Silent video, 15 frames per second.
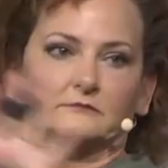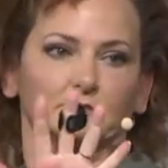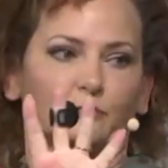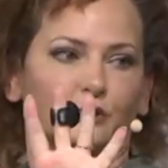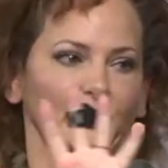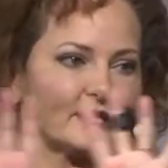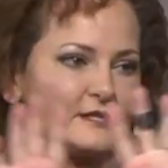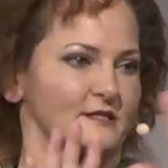
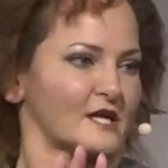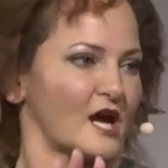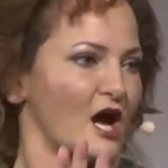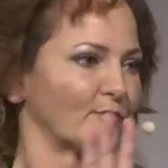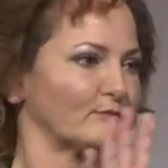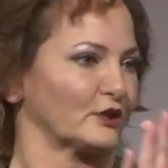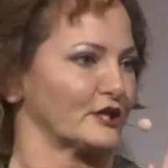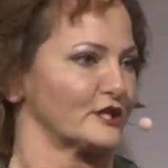Please stop,
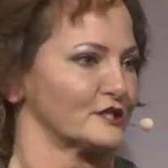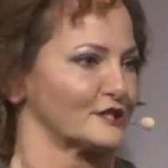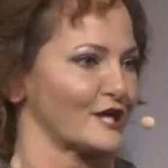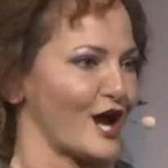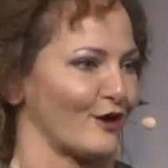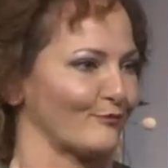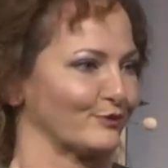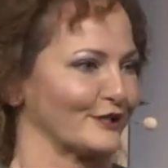please
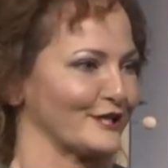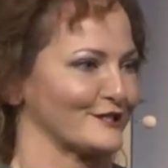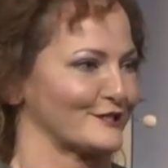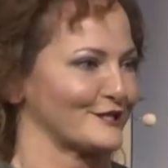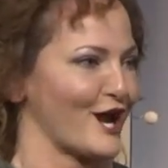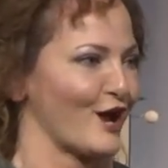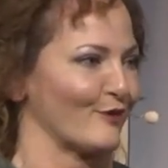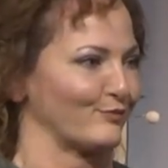stop, please
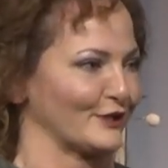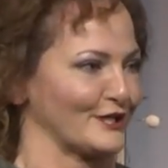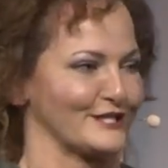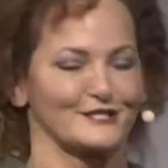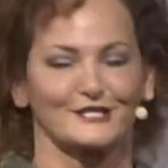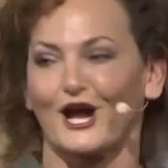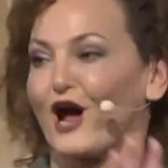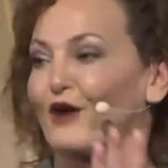stop, please
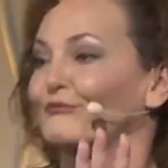stop,